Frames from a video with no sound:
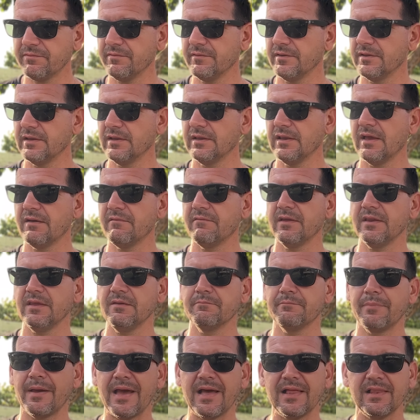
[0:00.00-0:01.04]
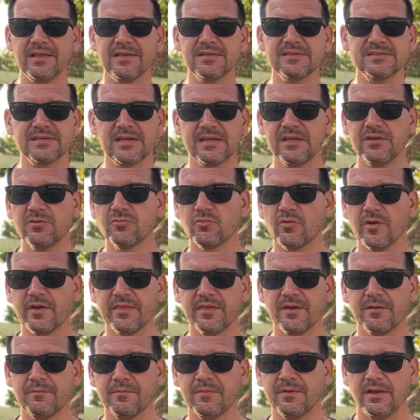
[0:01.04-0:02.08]
He didn't have any balance, any
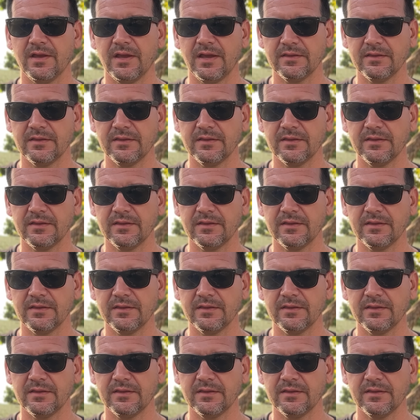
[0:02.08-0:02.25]
rhythm,